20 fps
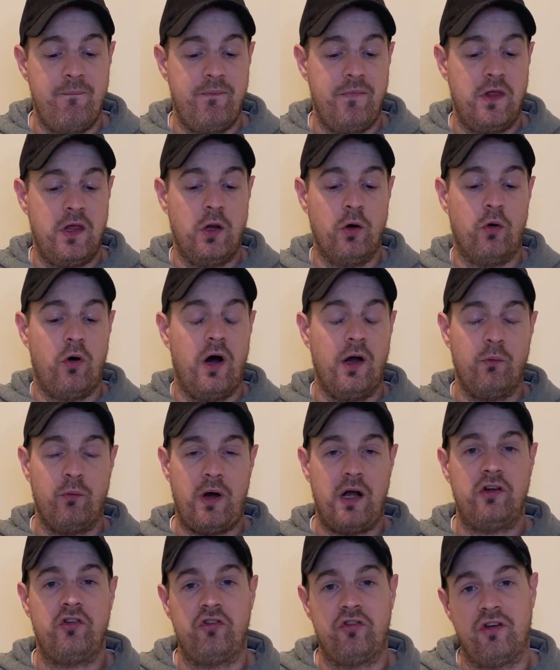You know, I
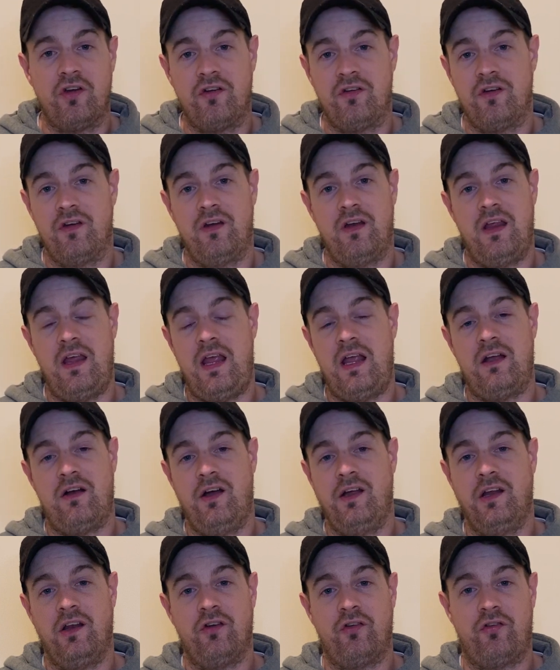watched it and it
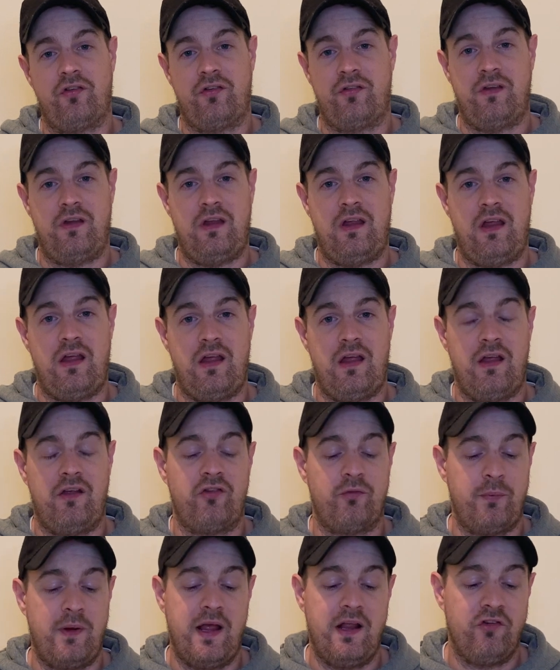kind of just
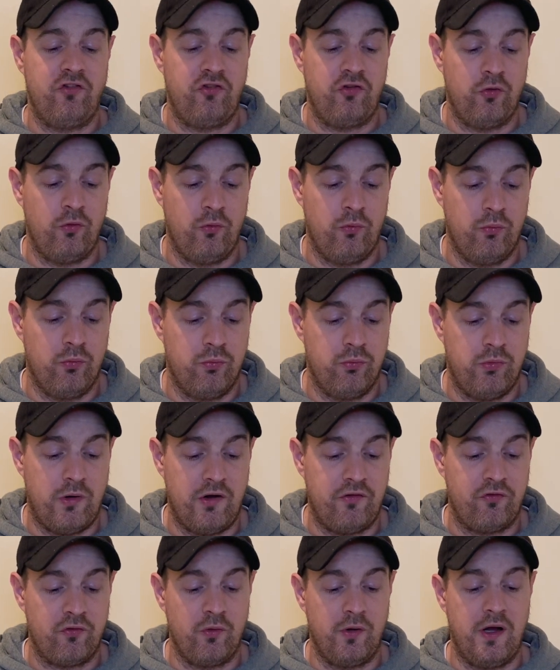explains to you
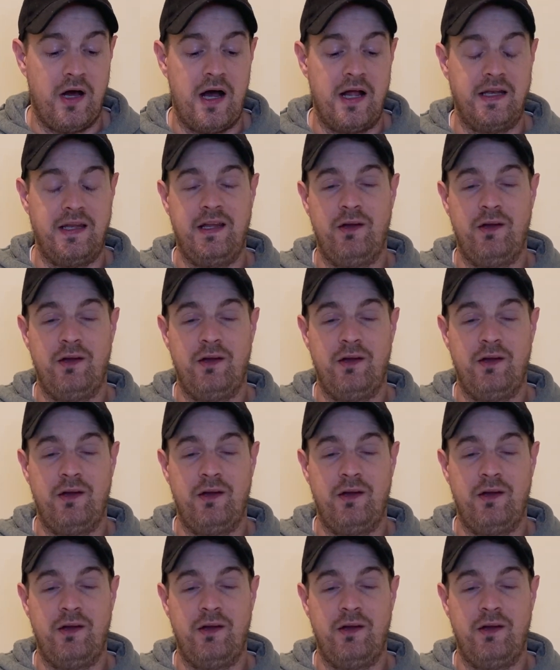what's going on.